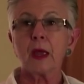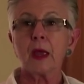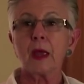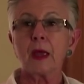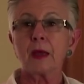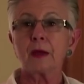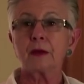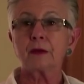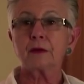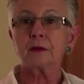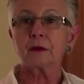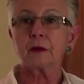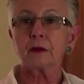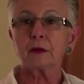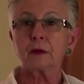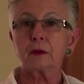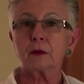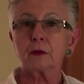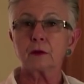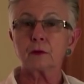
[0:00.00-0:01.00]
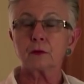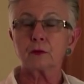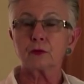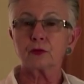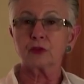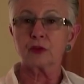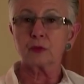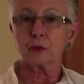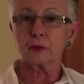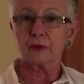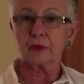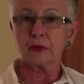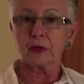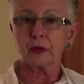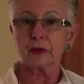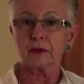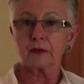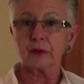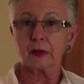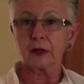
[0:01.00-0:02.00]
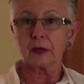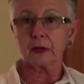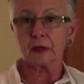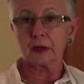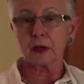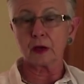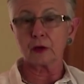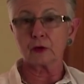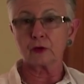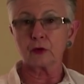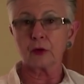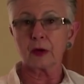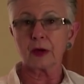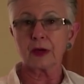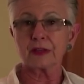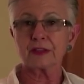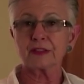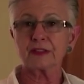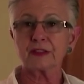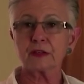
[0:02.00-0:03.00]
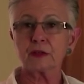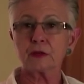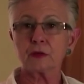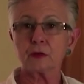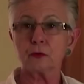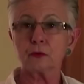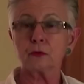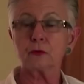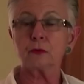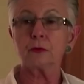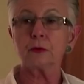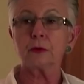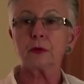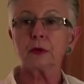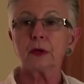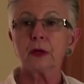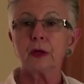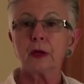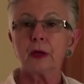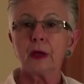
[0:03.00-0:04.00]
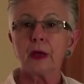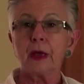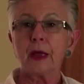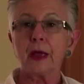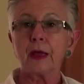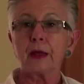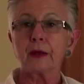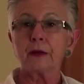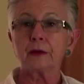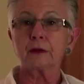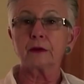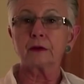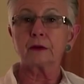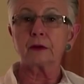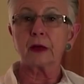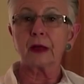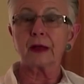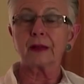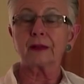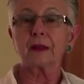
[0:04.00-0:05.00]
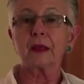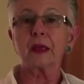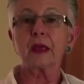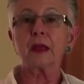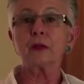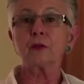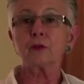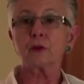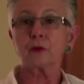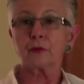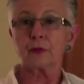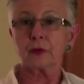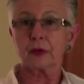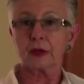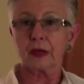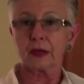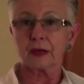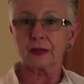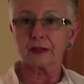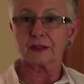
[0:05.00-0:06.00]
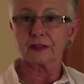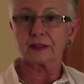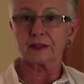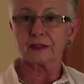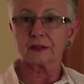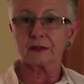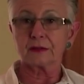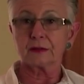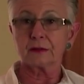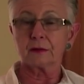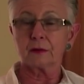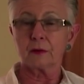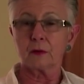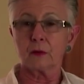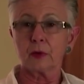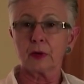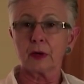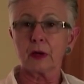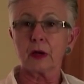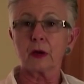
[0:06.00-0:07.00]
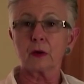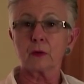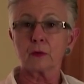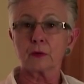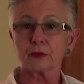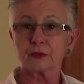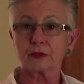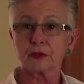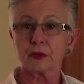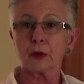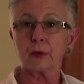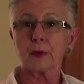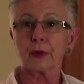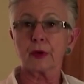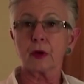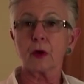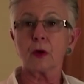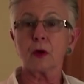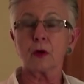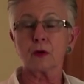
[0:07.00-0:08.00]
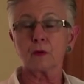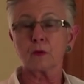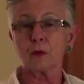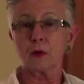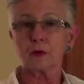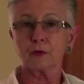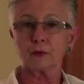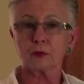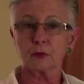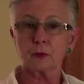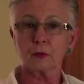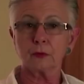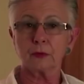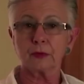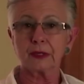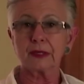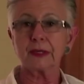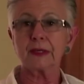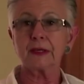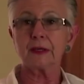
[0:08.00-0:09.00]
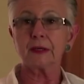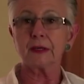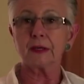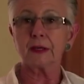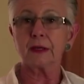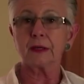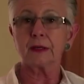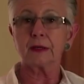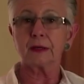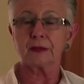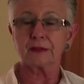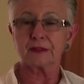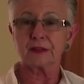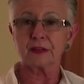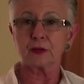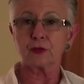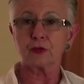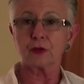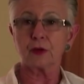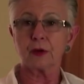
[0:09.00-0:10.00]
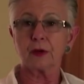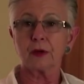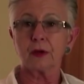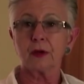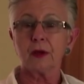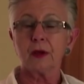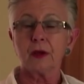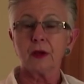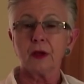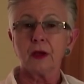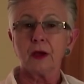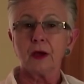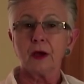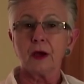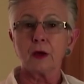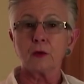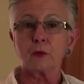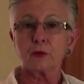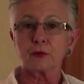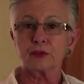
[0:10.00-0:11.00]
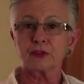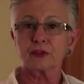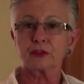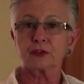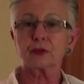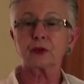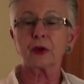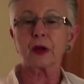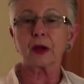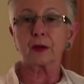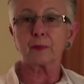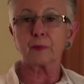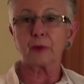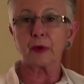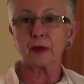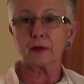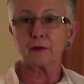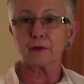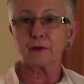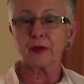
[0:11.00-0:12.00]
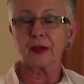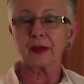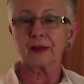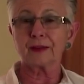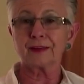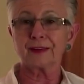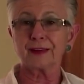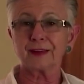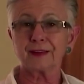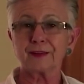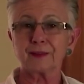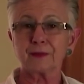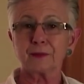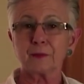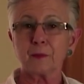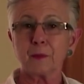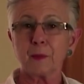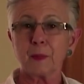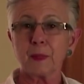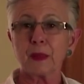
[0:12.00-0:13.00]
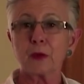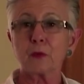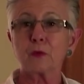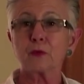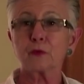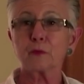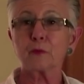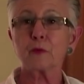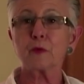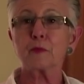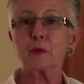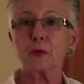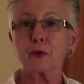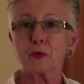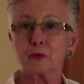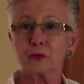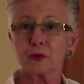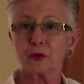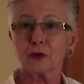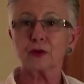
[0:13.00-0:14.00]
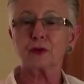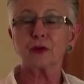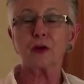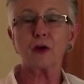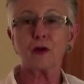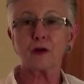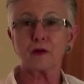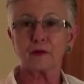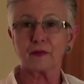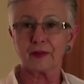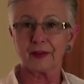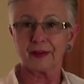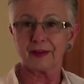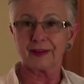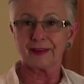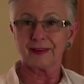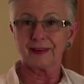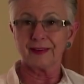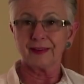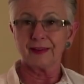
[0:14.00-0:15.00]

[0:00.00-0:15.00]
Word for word: And uh, she was then taken out to ICU. And at the end of the case, when I was going home after all the cleaning, etc., I was struck by the fact that there was a baboon cadaver